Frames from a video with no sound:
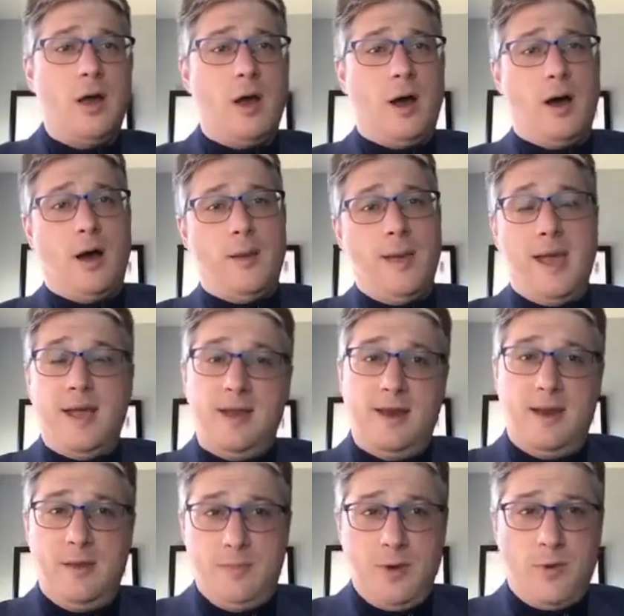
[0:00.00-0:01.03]
and
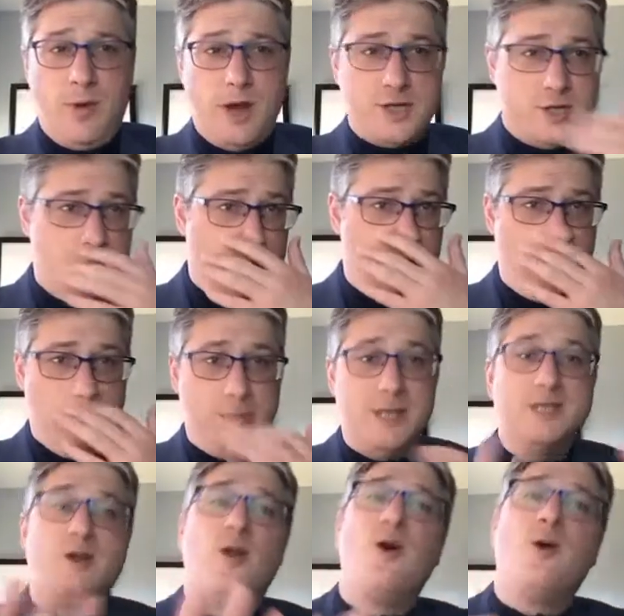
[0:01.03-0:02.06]
an immigration attorney.
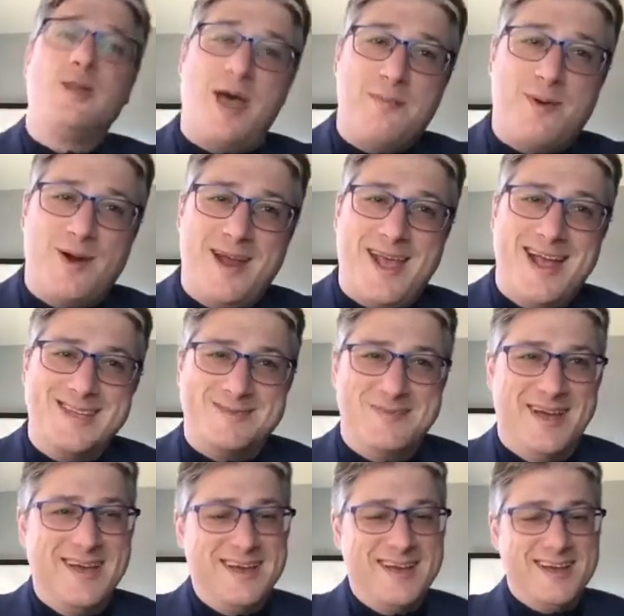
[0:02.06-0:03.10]
Please don't hold that part against me.